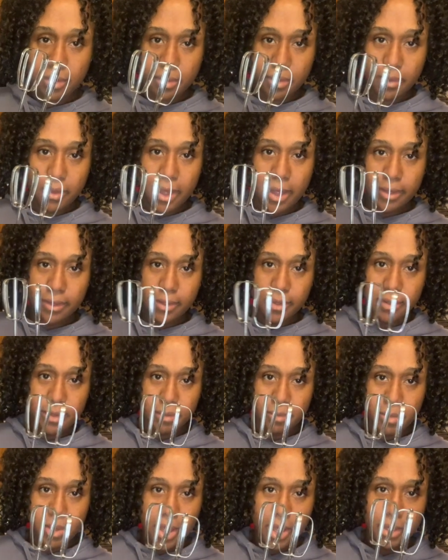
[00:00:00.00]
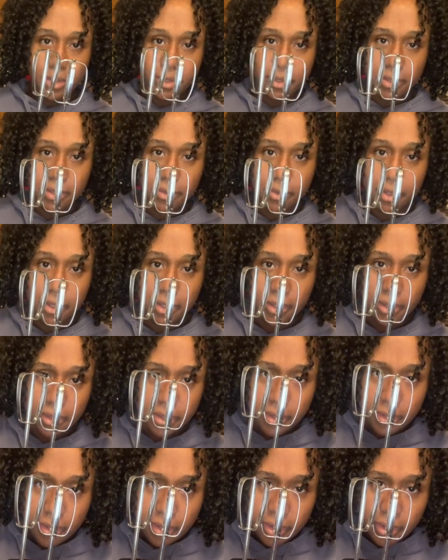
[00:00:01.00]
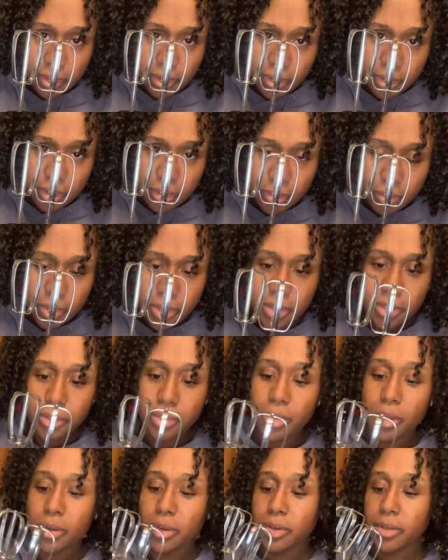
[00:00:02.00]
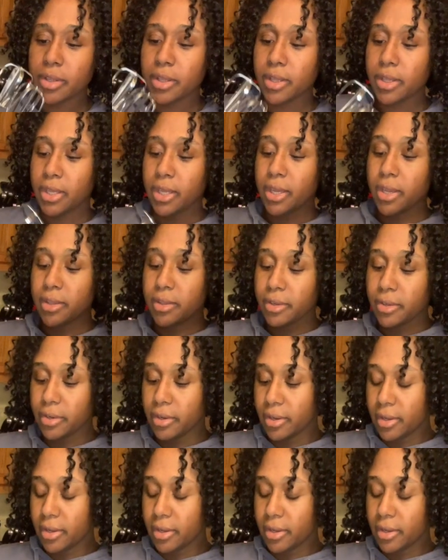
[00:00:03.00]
that doesn't match, right? One's longer than the other.